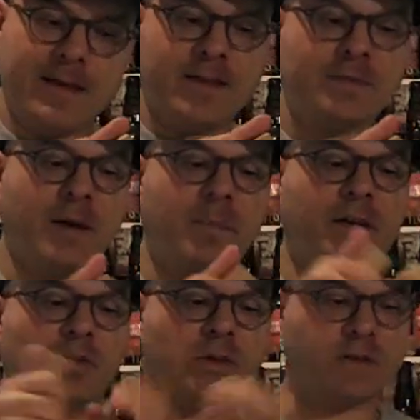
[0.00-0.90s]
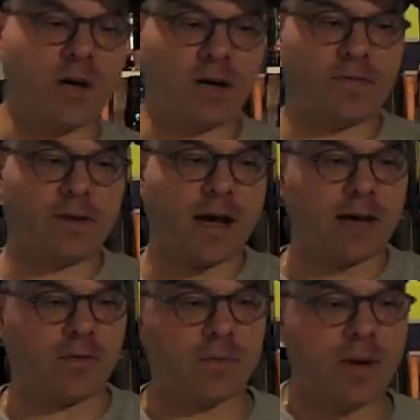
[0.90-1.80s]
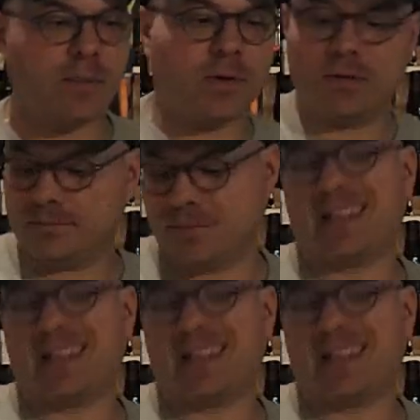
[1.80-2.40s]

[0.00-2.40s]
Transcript: This might be a twist off. I don't remember.